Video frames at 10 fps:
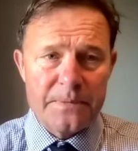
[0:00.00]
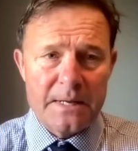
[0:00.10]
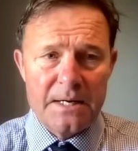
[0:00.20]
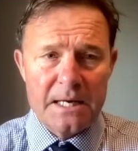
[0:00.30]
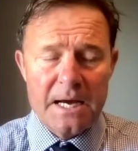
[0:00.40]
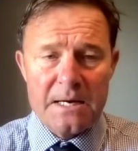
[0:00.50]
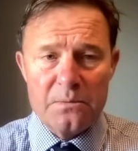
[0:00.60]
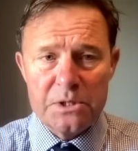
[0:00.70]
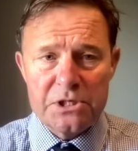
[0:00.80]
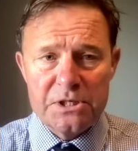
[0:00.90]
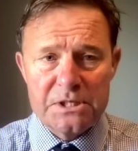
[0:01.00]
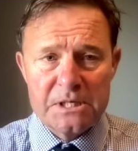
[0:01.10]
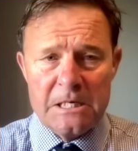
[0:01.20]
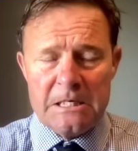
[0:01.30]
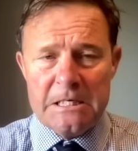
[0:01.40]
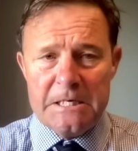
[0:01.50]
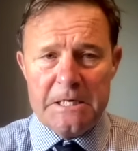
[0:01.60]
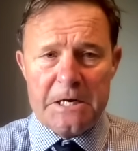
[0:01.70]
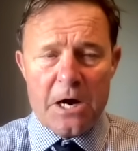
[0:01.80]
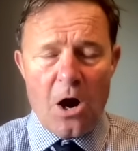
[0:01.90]
Again, which is,
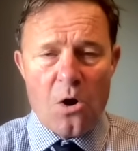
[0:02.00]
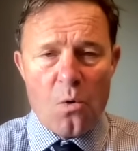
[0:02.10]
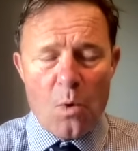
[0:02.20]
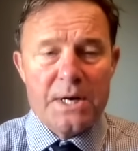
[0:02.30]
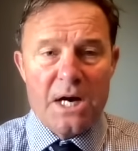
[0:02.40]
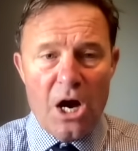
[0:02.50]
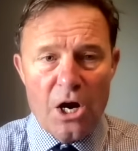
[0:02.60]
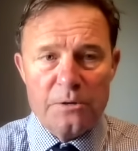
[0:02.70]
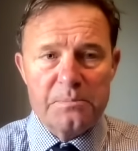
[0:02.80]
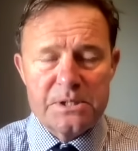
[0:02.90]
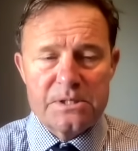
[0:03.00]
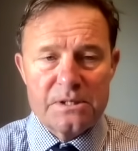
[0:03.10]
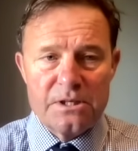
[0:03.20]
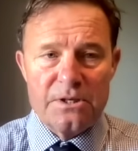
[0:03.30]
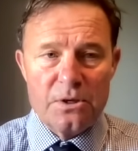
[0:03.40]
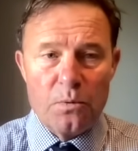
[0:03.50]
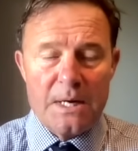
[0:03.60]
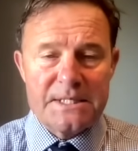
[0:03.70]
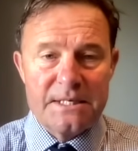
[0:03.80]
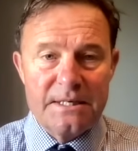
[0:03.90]
you know, one hopes that the
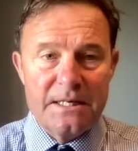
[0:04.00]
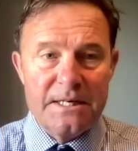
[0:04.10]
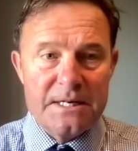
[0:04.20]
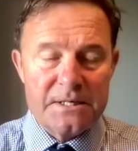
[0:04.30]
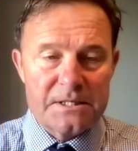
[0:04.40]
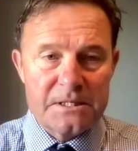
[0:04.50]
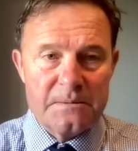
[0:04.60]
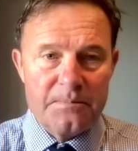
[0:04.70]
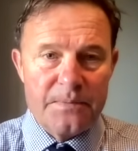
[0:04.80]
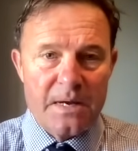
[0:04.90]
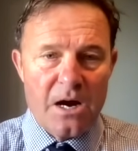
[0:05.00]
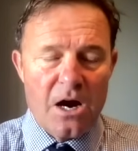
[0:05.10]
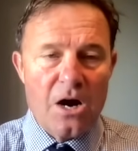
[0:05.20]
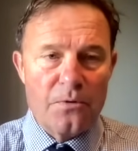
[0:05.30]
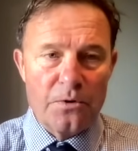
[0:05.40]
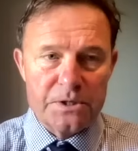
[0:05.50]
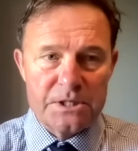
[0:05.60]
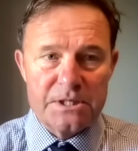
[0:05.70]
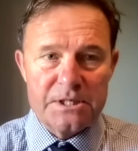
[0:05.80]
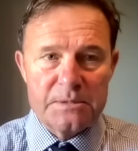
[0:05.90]
Western leaders are onto
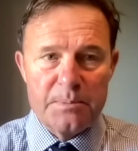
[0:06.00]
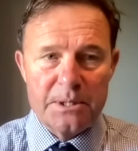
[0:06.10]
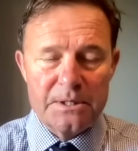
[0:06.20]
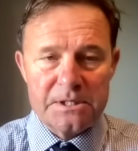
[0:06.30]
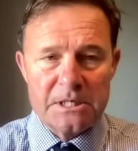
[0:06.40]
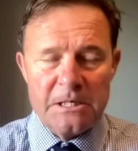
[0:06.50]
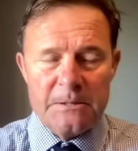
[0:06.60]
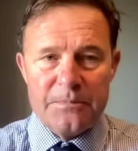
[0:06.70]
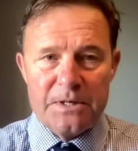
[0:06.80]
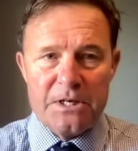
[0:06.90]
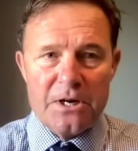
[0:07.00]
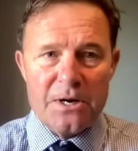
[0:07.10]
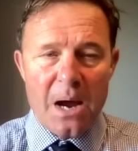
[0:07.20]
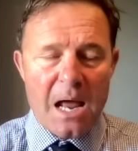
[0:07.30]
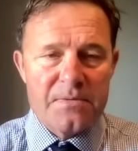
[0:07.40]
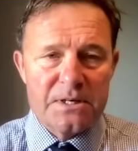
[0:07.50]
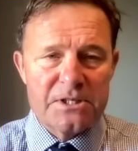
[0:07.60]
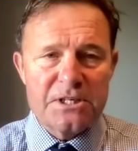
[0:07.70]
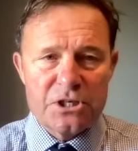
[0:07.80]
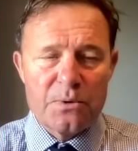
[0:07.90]
this, because, you know, the
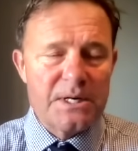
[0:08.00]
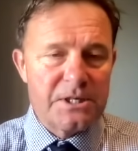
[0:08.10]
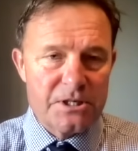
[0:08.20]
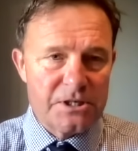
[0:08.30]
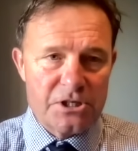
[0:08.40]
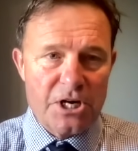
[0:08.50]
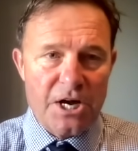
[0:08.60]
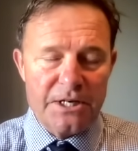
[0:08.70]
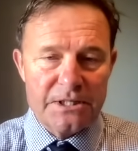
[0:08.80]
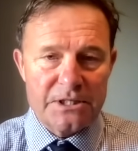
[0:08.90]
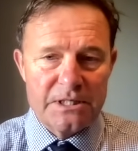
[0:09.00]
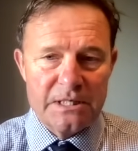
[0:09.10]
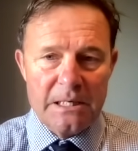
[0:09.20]
situation has changed.